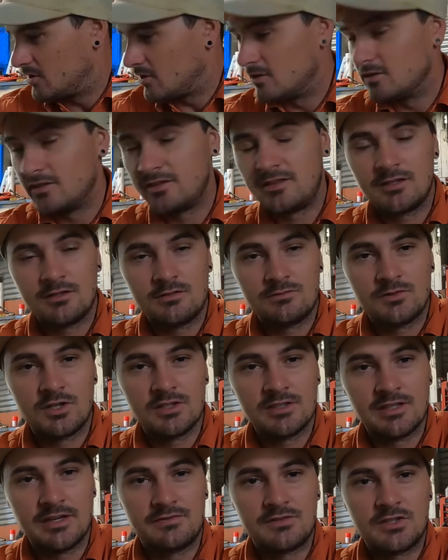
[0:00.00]
The only thing I've
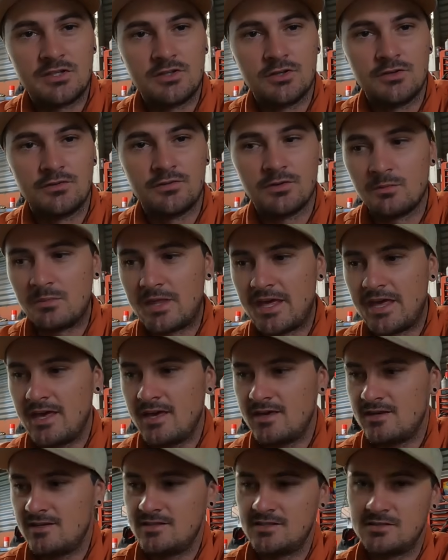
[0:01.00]
got left to do from
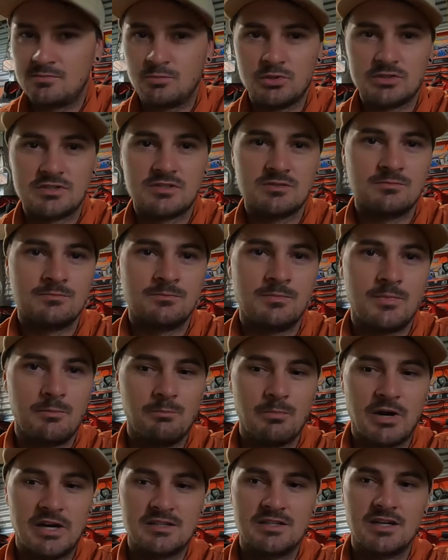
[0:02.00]
there is put some
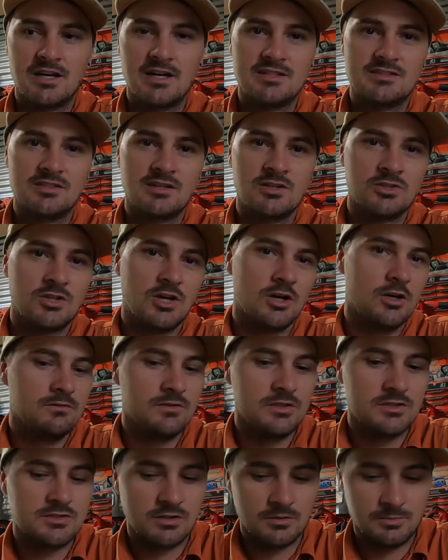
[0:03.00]
mud guards on
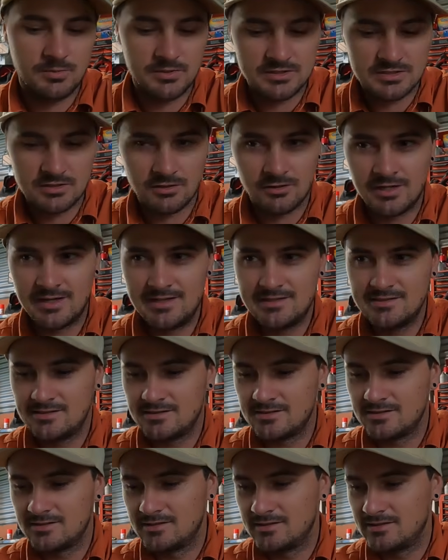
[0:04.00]
over the top of the
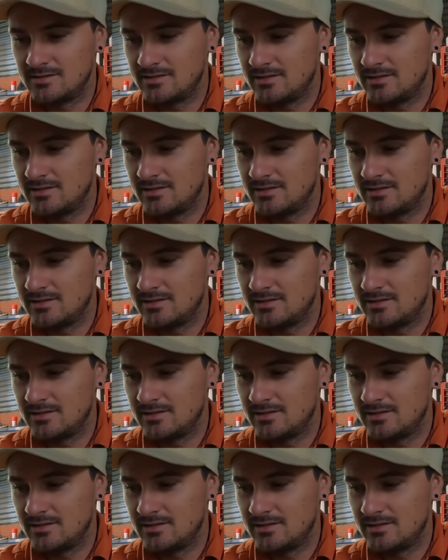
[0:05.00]
tyres.